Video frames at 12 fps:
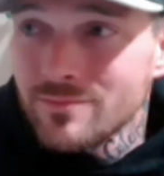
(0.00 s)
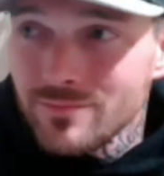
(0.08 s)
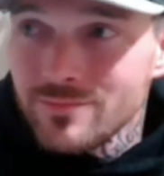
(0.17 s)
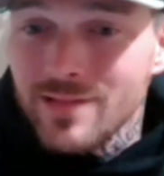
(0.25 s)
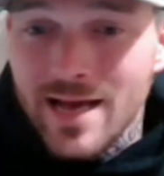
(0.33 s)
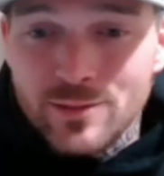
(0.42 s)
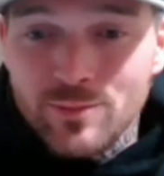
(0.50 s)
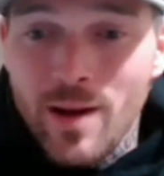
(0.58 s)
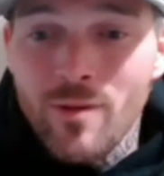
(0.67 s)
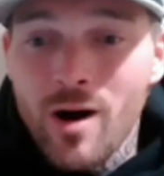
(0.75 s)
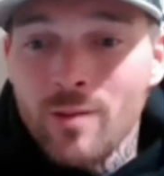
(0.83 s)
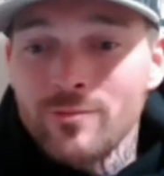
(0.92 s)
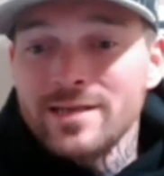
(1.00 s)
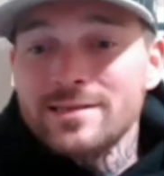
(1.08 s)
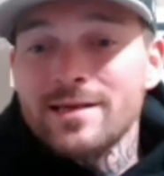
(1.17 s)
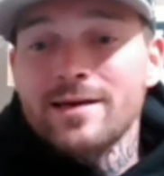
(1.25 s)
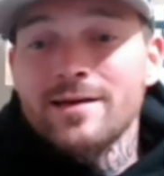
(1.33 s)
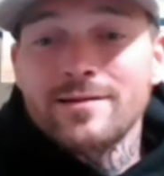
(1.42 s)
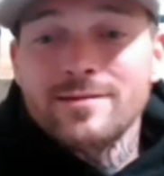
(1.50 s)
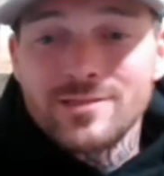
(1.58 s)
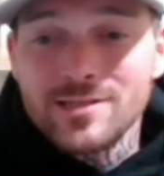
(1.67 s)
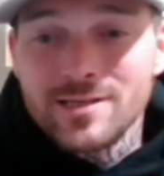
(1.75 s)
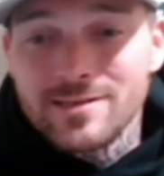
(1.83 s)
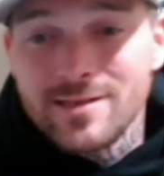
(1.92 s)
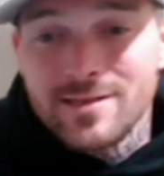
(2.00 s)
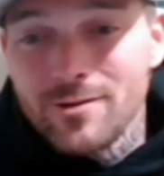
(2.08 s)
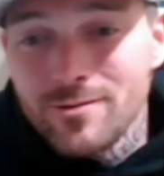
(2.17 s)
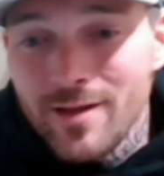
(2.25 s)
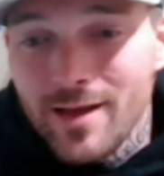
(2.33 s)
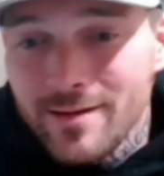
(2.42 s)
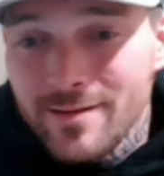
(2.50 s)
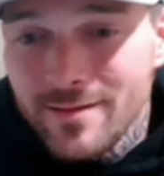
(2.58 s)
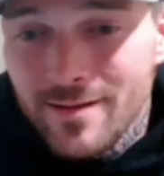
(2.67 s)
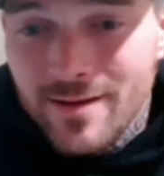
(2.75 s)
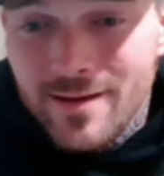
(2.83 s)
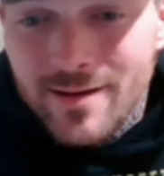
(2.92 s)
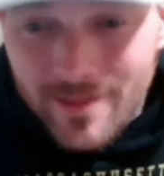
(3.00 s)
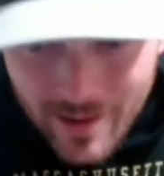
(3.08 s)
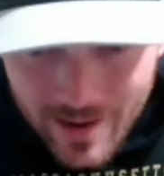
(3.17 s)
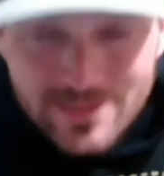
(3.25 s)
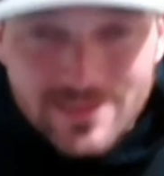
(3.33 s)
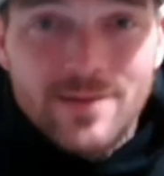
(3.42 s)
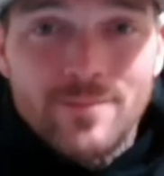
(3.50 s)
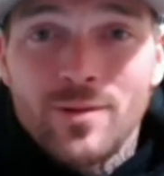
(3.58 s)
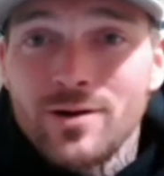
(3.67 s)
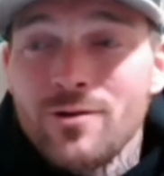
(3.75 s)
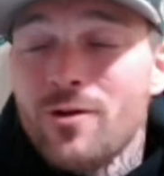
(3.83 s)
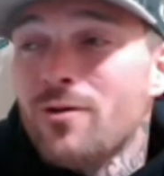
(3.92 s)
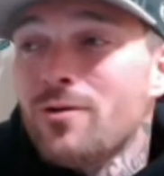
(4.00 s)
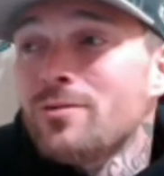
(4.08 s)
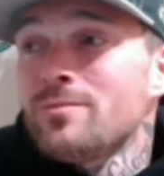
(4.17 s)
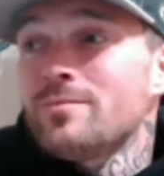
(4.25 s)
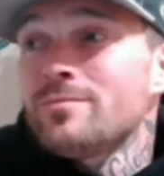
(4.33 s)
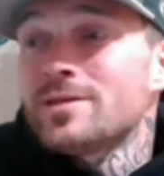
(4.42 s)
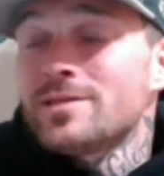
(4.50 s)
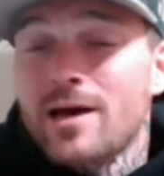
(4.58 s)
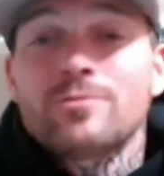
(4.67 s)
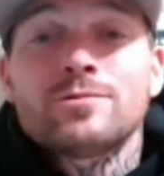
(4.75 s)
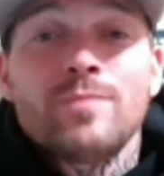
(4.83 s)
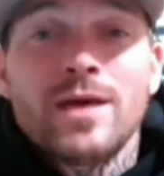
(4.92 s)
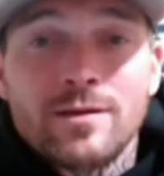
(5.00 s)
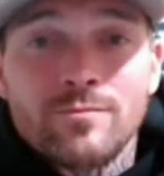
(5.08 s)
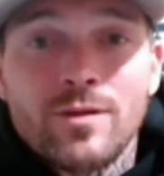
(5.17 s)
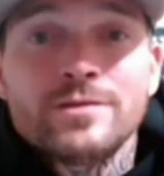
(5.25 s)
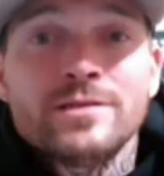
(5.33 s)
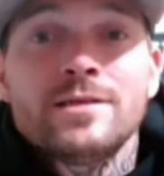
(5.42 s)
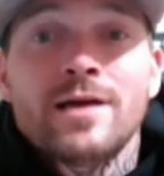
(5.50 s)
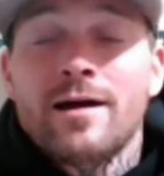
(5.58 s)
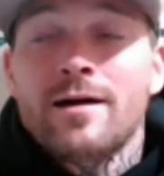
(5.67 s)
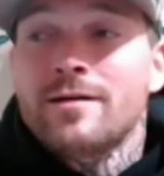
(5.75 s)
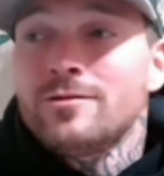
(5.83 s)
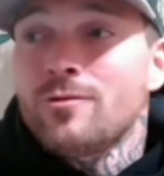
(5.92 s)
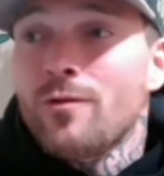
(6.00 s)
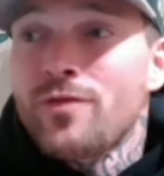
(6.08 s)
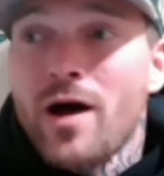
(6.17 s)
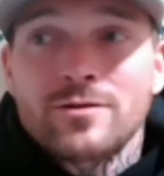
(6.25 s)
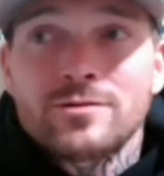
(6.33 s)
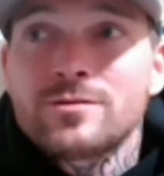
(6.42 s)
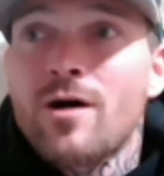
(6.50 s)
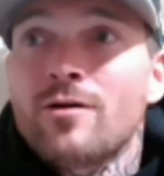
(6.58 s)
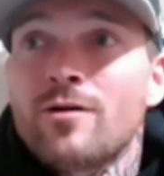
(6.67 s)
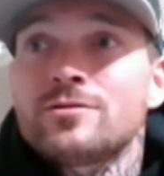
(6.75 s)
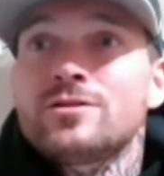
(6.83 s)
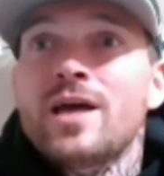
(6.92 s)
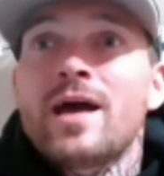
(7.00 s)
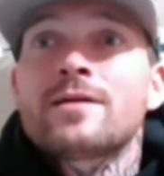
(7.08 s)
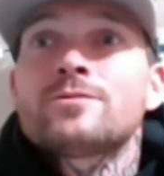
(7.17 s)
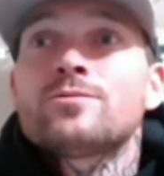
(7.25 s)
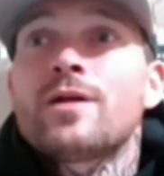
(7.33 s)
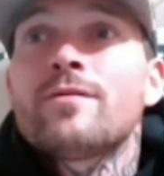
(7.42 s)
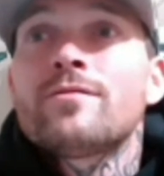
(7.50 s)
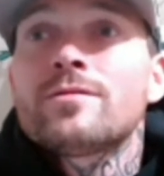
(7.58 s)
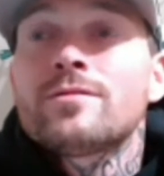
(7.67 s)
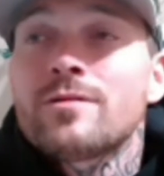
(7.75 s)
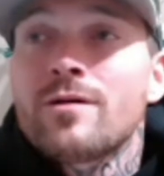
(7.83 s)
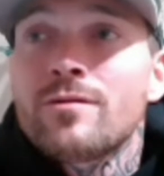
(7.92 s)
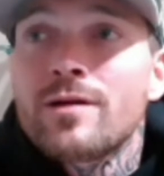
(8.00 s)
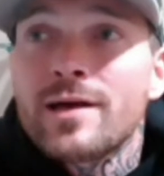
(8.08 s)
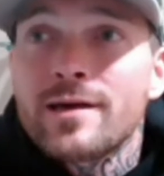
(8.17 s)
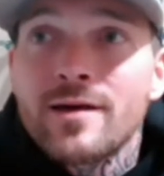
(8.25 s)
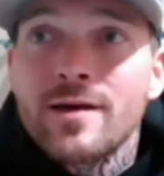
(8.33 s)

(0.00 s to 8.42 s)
That's my mom right there. And she could tell you, like, I sent money home because I was making money, $1,000 checks, whatever, like